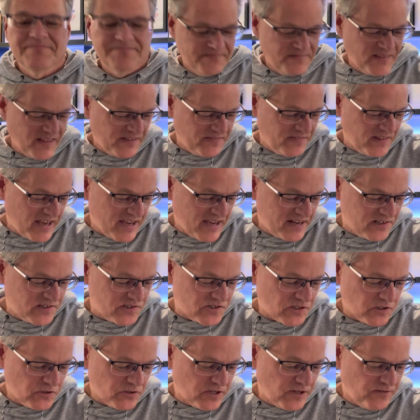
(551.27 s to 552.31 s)
And that
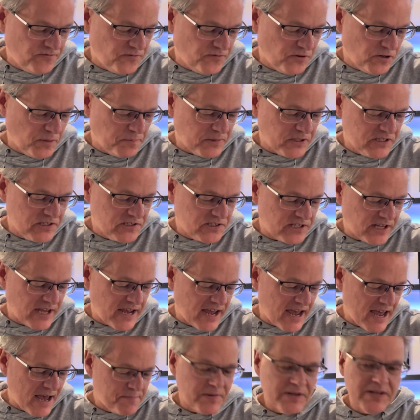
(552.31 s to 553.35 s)
is "Looking for a Place to
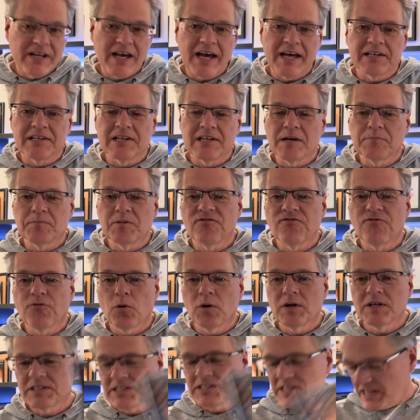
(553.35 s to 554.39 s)
Happen" at number
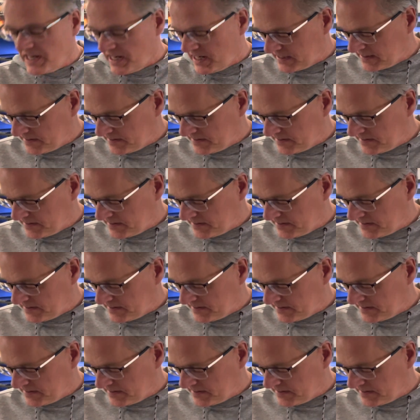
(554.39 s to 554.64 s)
14.